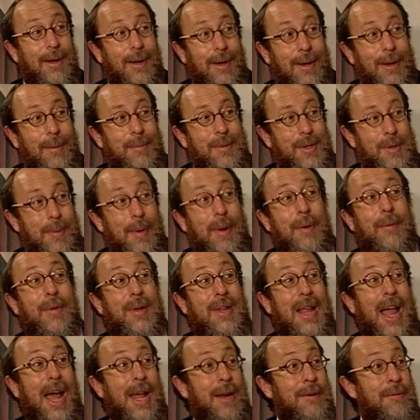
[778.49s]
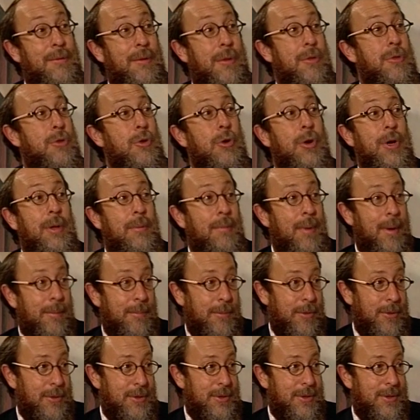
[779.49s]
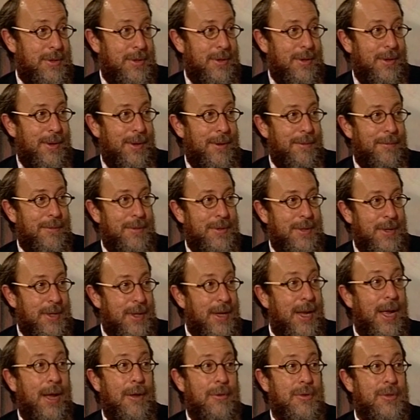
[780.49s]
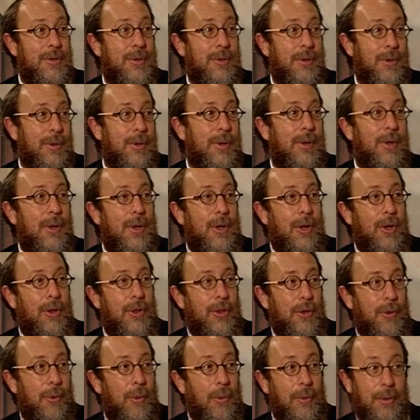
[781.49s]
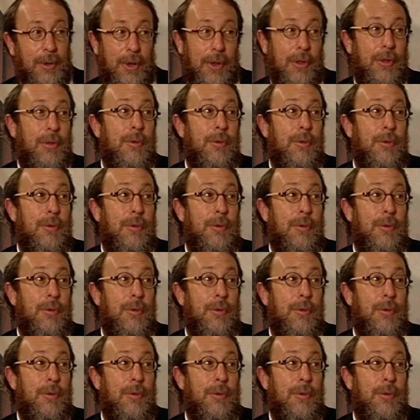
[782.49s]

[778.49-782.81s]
As a matter of fact, out of the 30 members of City Council, there are only